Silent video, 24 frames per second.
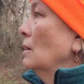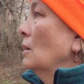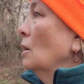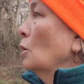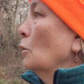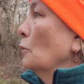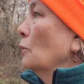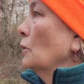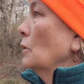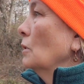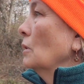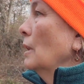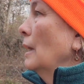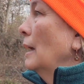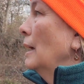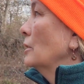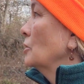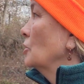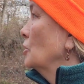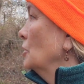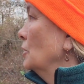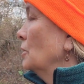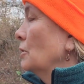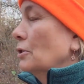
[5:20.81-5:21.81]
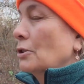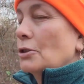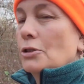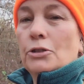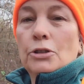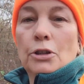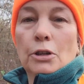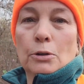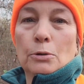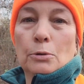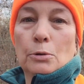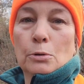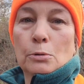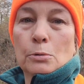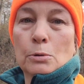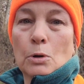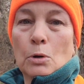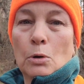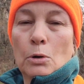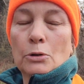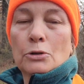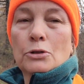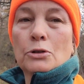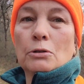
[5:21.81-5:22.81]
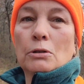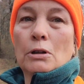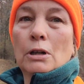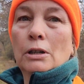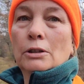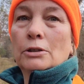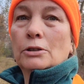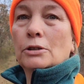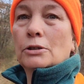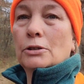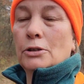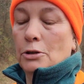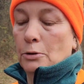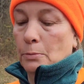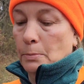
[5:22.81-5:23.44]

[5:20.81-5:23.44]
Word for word: over the last year or so who were also hunters,